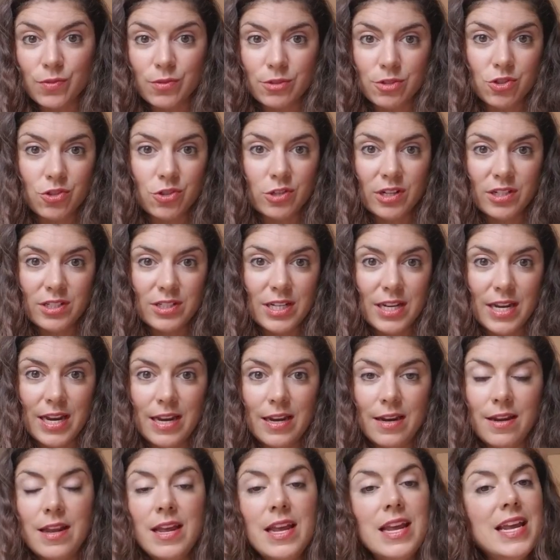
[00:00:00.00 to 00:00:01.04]

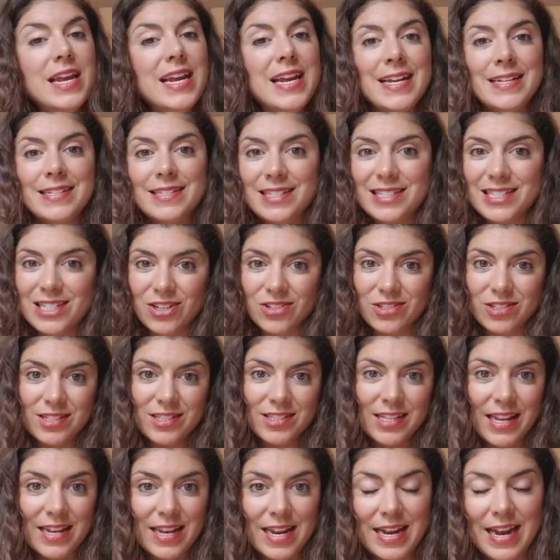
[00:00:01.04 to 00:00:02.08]
restricting, it starts
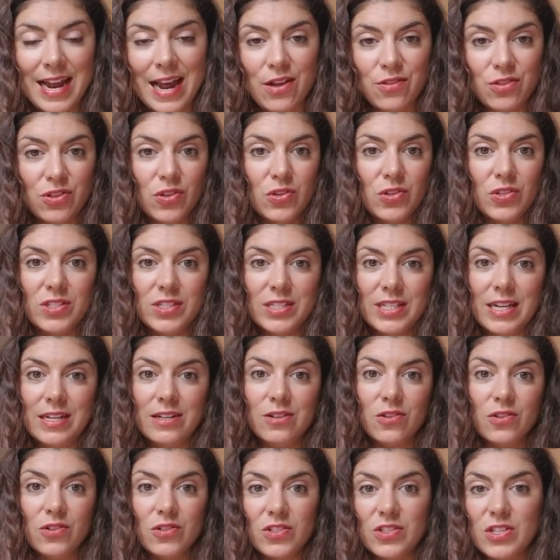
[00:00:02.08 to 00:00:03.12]
sending out those
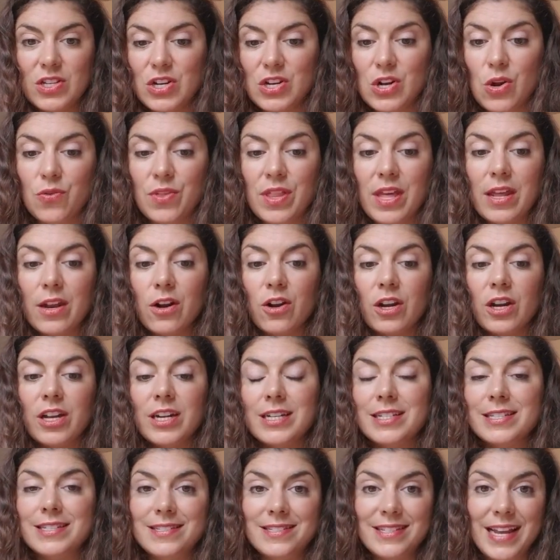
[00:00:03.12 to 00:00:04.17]
signals, you know, that are going
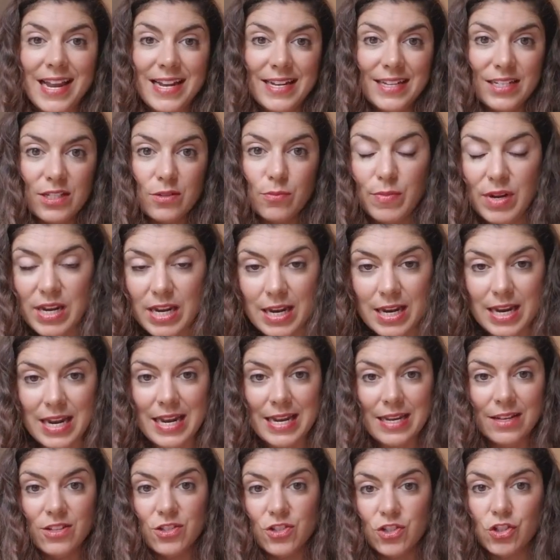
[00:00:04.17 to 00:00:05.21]
to send me
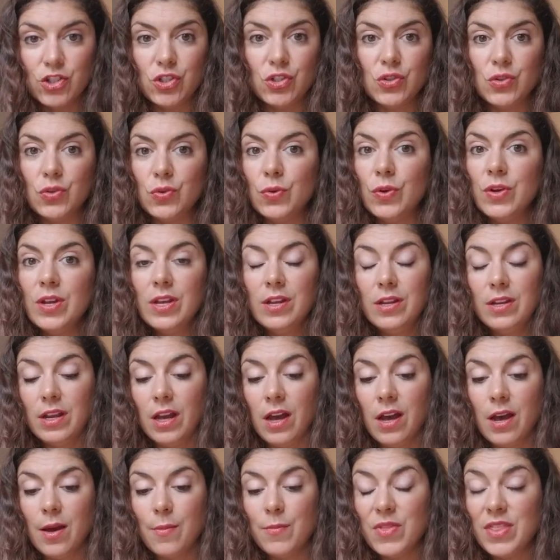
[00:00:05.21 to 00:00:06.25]
into
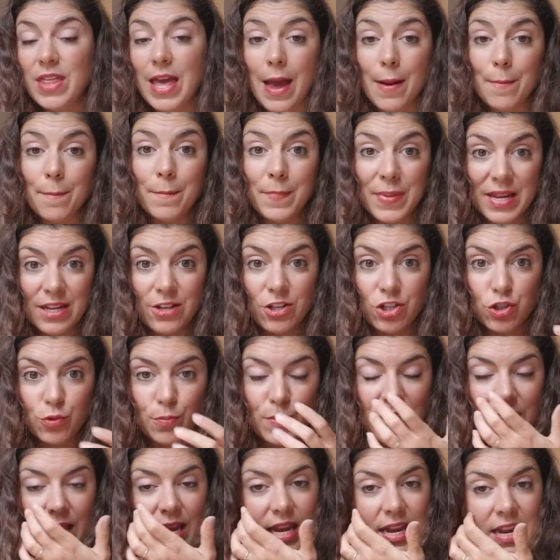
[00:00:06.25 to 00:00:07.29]
um, that binge
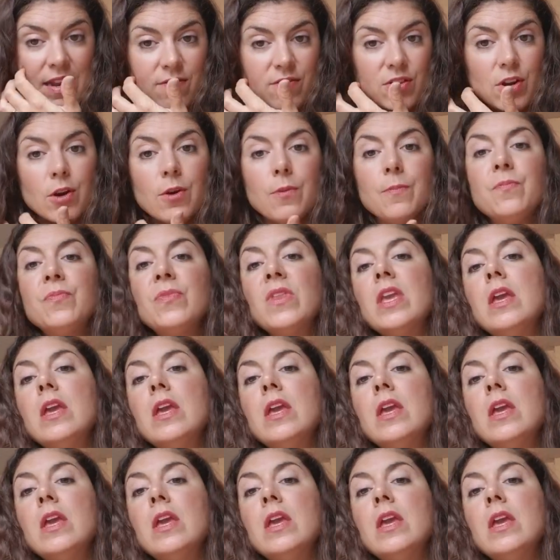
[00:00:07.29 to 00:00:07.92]
behavior.